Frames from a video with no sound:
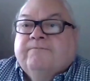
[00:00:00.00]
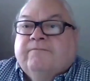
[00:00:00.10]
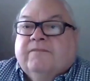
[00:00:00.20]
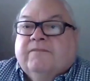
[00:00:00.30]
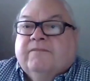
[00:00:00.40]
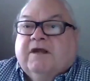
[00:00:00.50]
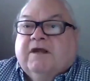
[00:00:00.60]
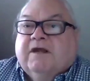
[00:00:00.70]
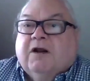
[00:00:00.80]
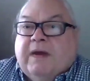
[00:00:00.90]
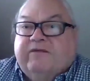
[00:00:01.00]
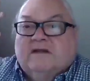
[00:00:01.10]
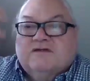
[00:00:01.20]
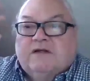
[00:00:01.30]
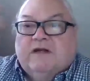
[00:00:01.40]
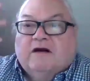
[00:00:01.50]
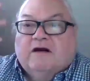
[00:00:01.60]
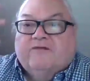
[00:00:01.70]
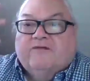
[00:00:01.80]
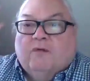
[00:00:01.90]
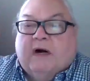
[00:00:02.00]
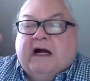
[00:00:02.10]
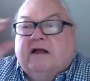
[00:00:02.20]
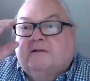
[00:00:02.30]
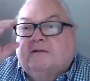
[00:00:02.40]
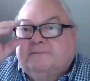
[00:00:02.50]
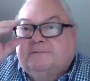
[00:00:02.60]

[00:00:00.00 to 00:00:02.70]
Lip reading: You know, maybe it's in here for a while.